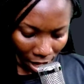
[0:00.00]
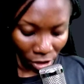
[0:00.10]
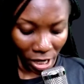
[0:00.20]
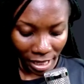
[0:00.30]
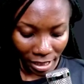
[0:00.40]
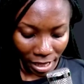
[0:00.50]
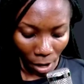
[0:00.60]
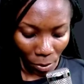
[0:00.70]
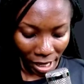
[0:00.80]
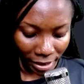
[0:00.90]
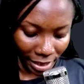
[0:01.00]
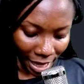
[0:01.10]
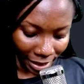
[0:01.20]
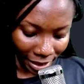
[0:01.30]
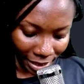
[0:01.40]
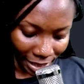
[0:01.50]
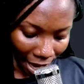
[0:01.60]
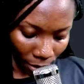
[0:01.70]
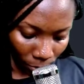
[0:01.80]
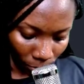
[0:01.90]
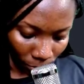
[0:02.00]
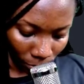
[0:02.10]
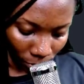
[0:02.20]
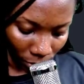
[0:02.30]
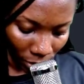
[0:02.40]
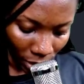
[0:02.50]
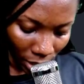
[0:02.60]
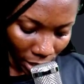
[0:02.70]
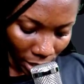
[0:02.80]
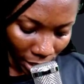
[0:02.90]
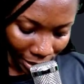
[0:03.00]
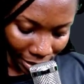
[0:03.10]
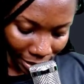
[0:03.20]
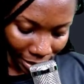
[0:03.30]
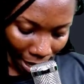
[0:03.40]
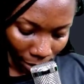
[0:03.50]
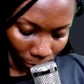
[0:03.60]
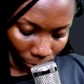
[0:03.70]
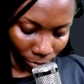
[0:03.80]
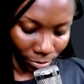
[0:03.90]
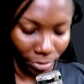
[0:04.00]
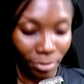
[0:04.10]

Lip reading: And you can see that we can say that this angle is this angle.